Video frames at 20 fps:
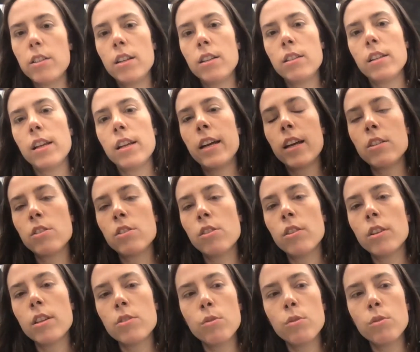It's like, as
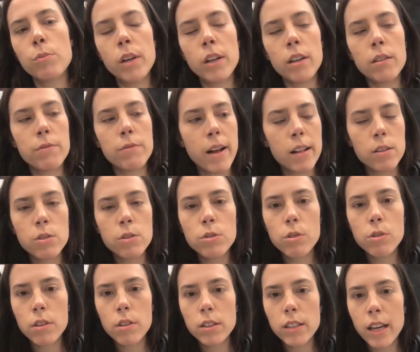long as you bring value
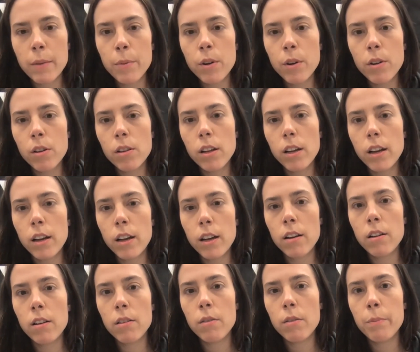to the table
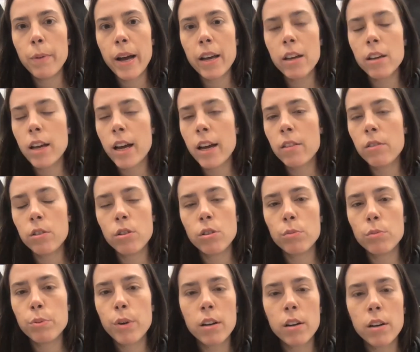by either
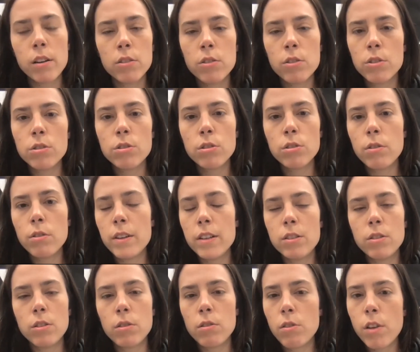your product, your
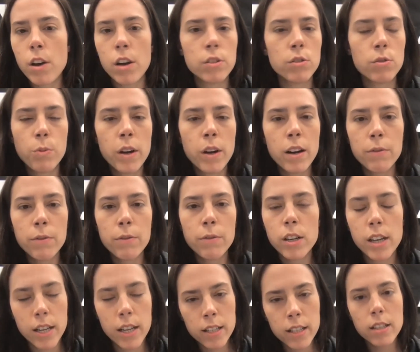service, your thoughts, whatever
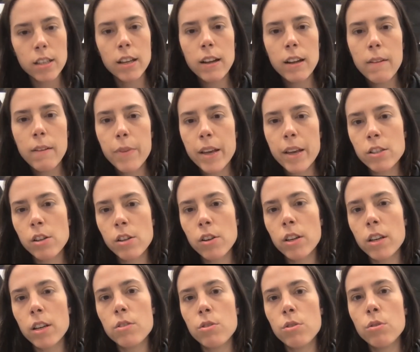it is, as
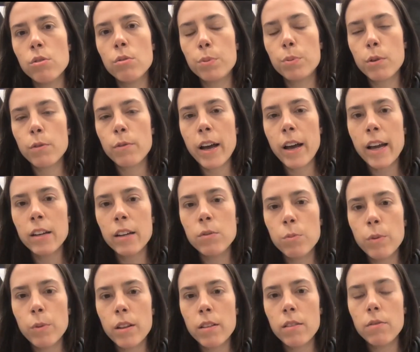long as you
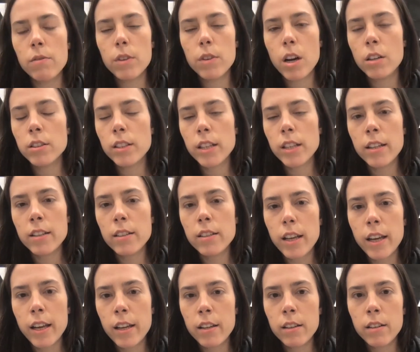provide with content
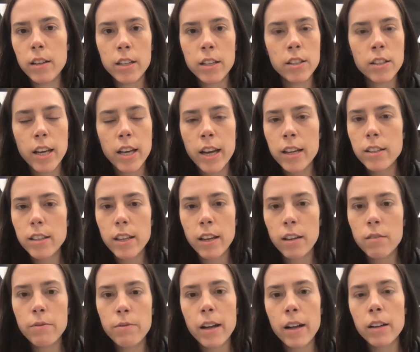and insights
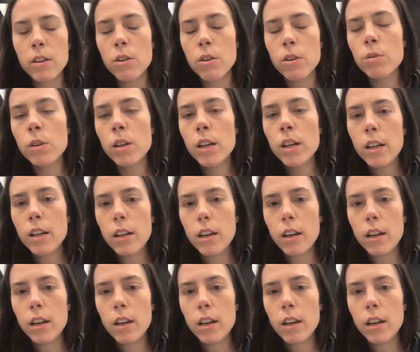and value,